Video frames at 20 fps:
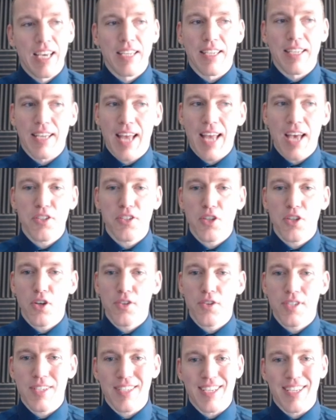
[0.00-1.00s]
Denial of
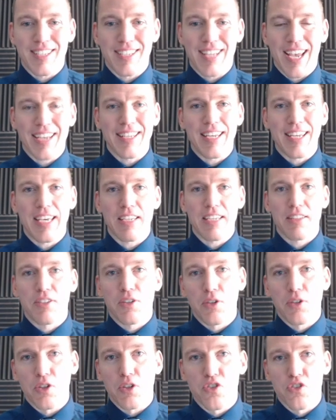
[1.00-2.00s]
service is a technique to
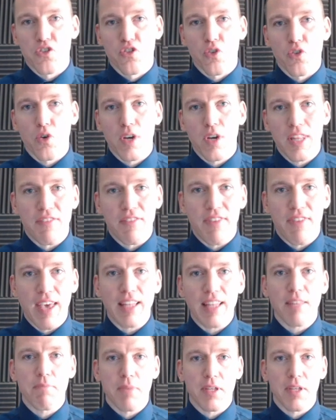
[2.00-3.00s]
destroy the
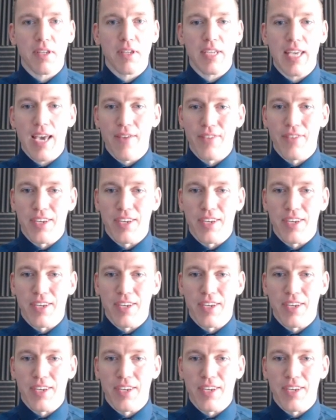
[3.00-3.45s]
availability of a